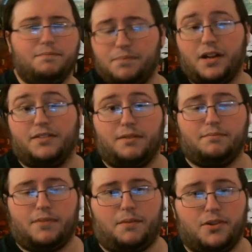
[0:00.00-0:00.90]
because
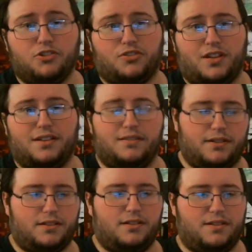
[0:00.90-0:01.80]
I'm I'm interested
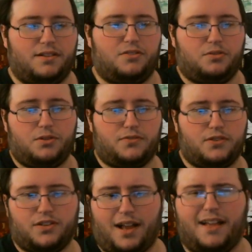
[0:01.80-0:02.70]
in the Nintendo Switch version.